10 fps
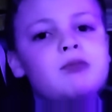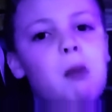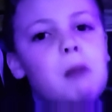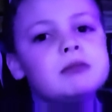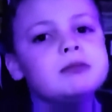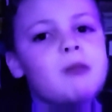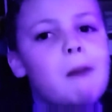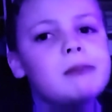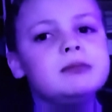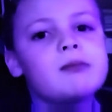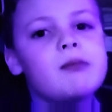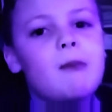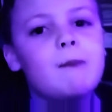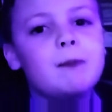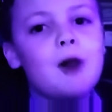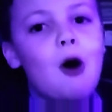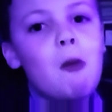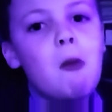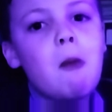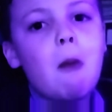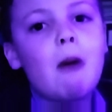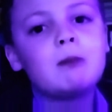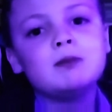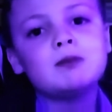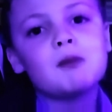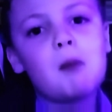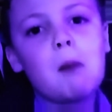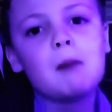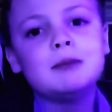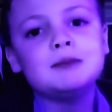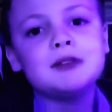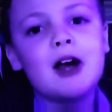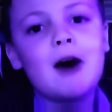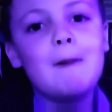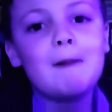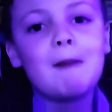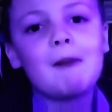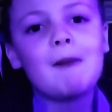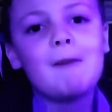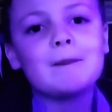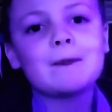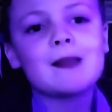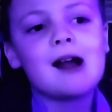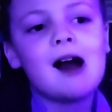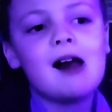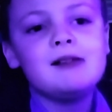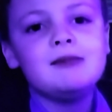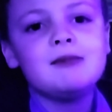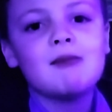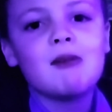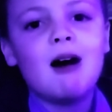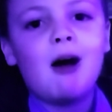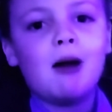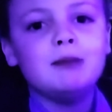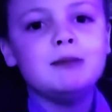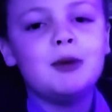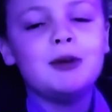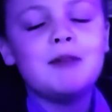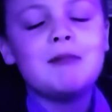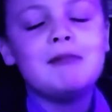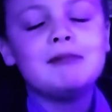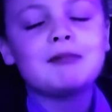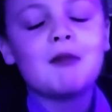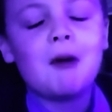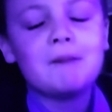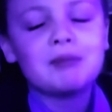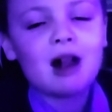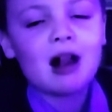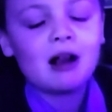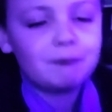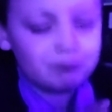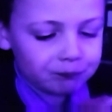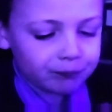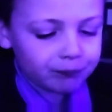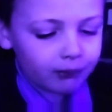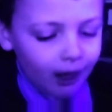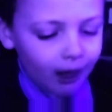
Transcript: Are you gay? No. Are you sure? Yeah. You told me that on the way home. No, you said you're gay. I got